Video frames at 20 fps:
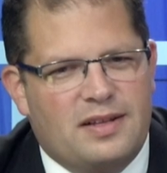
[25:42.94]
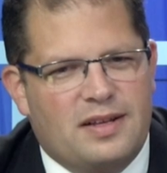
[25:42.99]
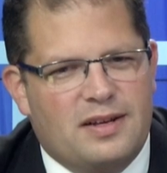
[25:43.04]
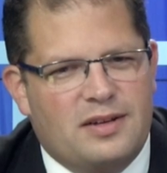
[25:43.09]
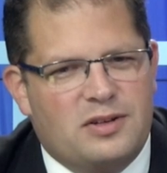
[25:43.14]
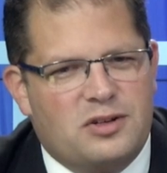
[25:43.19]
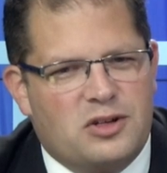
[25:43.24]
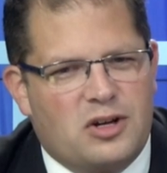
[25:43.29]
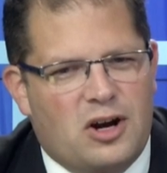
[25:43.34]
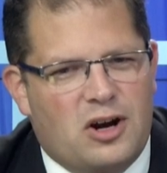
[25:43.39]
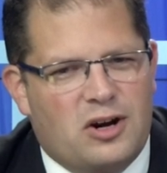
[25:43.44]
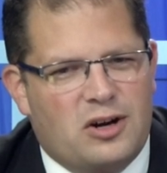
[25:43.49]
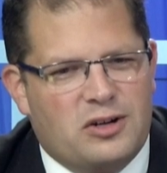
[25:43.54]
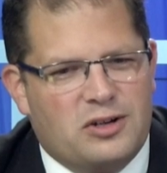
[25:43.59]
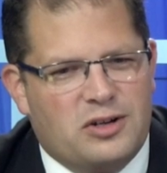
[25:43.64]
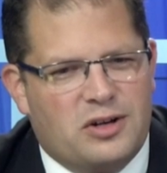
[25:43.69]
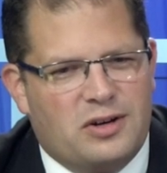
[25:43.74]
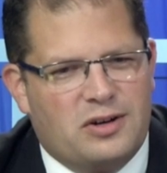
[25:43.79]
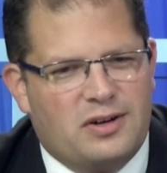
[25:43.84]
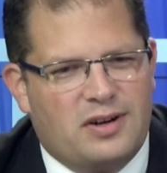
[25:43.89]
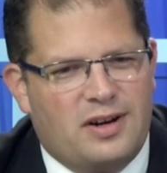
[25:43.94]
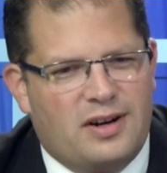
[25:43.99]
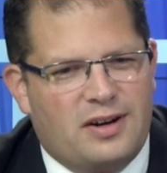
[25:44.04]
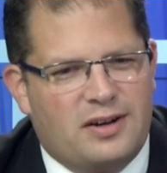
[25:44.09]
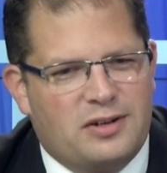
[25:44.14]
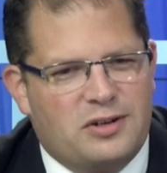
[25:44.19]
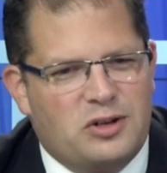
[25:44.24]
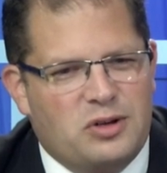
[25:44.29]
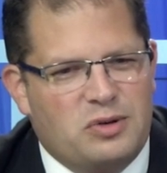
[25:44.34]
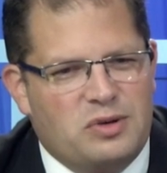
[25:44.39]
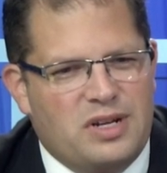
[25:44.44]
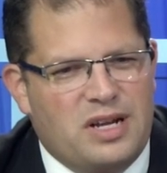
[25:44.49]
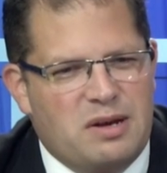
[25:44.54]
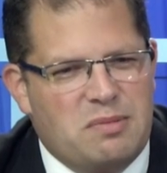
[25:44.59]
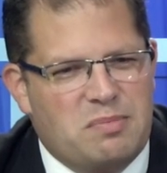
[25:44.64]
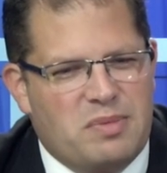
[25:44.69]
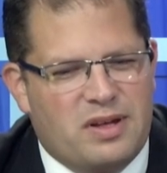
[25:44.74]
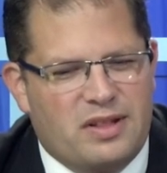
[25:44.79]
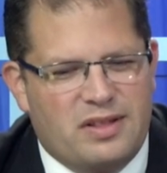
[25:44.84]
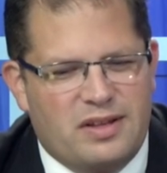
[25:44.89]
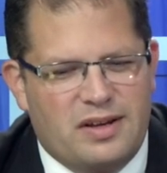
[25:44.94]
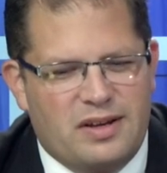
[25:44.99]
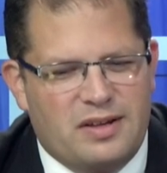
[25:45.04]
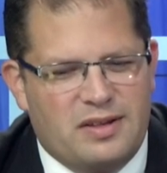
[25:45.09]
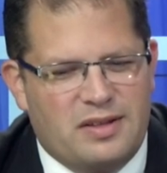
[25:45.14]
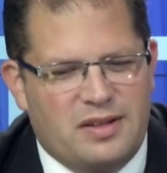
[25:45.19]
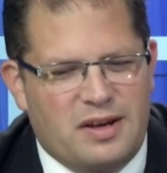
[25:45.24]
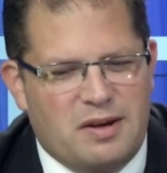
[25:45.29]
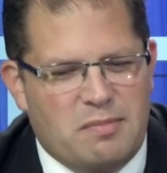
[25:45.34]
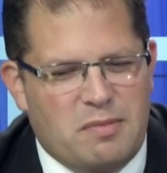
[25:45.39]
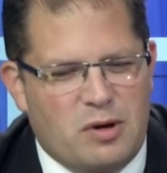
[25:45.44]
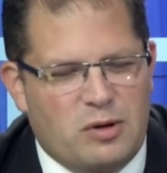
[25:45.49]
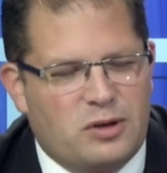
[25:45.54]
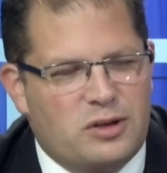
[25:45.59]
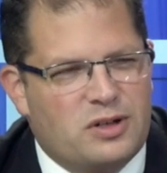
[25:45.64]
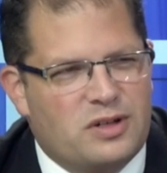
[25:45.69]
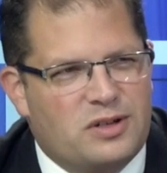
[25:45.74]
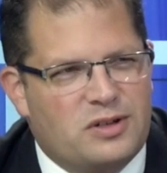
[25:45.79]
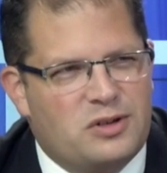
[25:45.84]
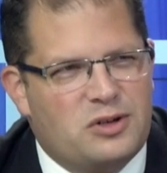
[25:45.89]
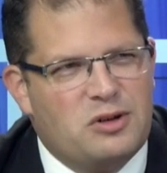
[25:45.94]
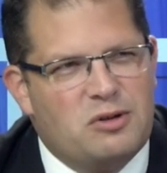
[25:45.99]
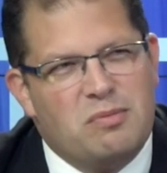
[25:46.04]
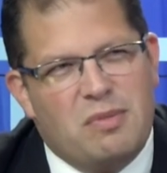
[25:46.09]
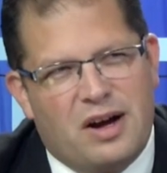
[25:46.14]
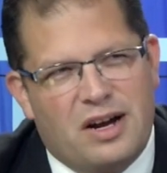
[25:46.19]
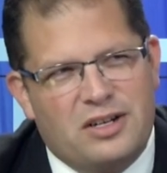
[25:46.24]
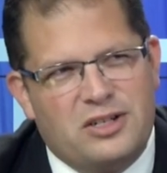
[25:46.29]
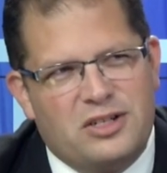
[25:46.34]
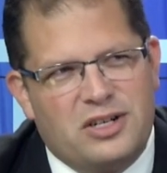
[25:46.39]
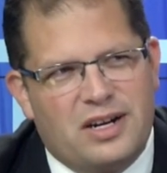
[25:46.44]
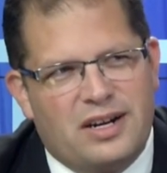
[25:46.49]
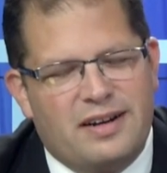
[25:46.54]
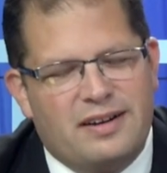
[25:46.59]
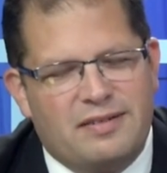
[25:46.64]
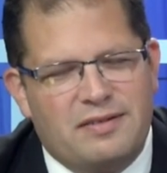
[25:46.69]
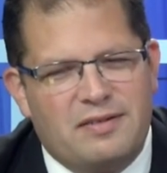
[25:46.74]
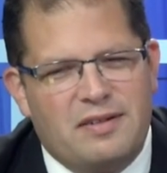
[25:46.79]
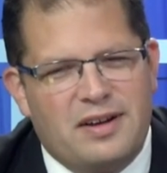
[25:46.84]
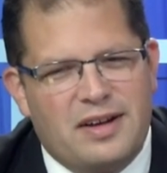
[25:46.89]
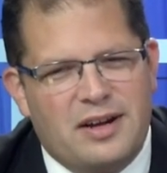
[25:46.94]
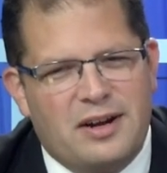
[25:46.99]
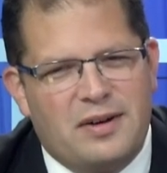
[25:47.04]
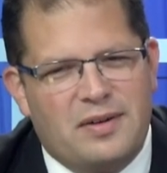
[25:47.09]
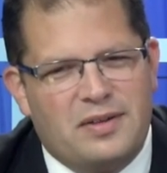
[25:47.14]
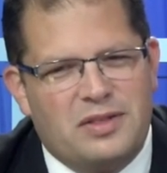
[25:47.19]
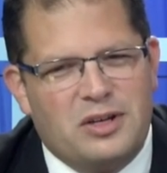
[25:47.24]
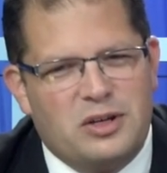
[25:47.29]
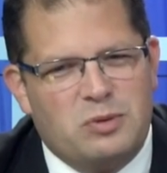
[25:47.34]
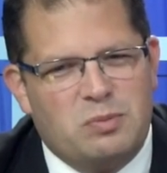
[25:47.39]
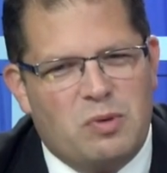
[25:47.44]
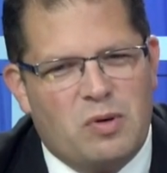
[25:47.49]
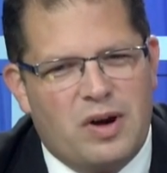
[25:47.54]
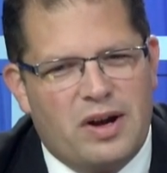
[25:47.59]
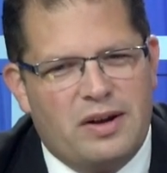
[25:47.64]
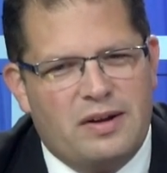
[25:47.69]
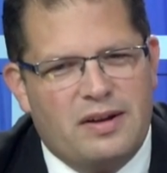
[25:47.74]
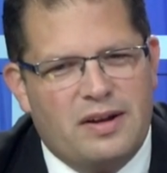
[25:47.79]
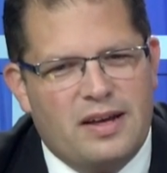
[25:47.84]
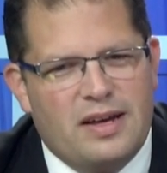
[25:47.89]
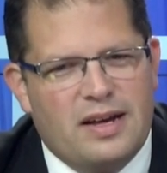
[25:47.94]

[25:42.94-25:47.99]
scars are too deep, and the emotion is too much, you know, at this point.